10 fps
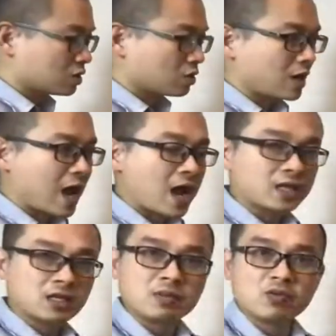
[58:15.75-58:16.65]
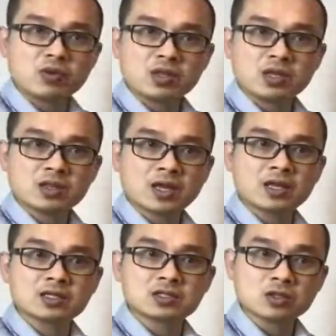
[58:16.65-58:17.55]
on other meridian that
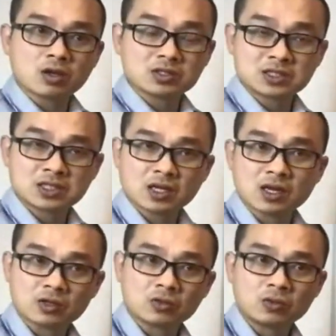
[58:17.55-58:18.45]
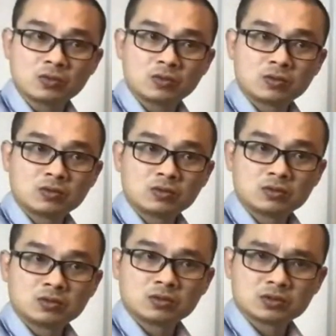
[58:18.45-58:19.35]
is not sick at all.
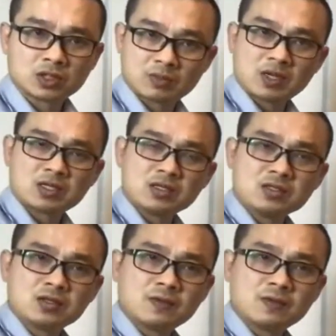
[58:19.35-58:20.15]
Does it make sense?